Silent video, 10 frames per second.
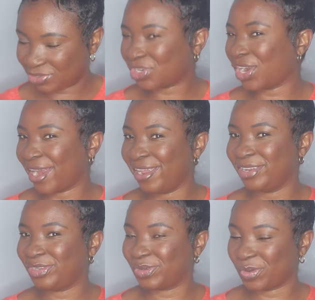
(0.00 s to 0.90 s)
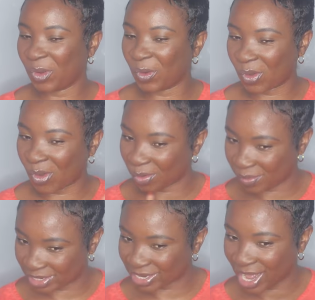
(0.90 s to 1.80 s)
try to
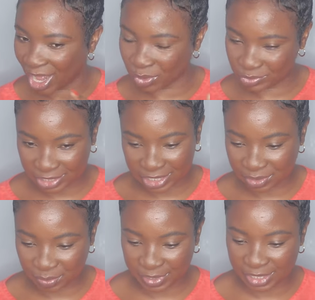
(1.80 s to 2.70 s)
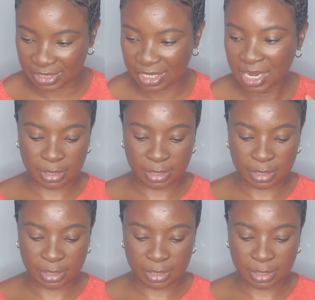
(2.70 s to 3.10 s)
comb it out a little bit.